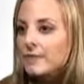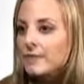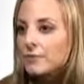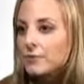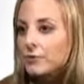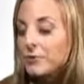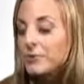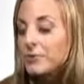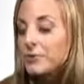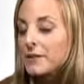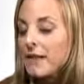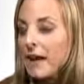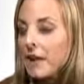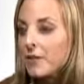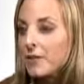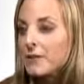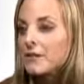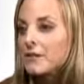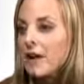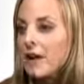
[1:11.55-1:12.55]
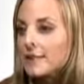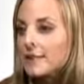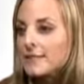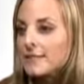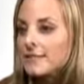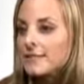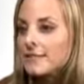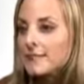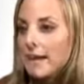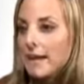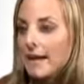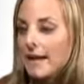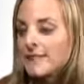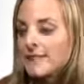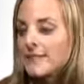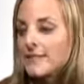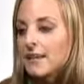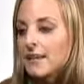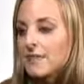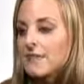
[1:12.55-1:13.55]
in order to allow our clients to
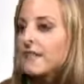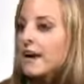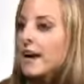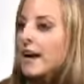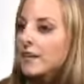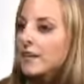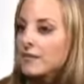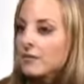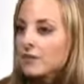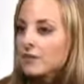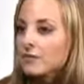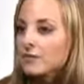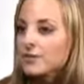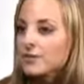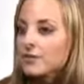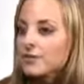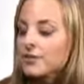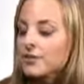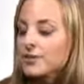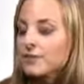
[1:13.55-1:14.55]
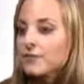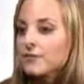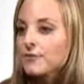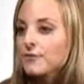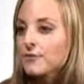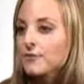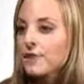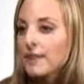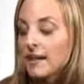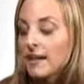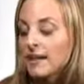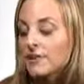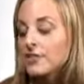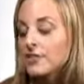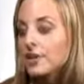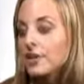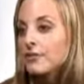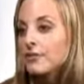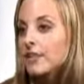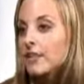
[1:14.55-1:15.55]
pass down firearms to the
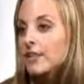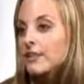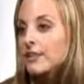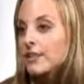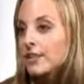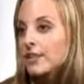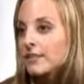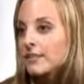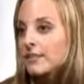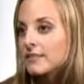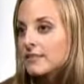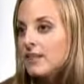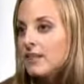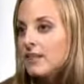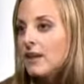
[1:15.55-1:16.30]
next generation.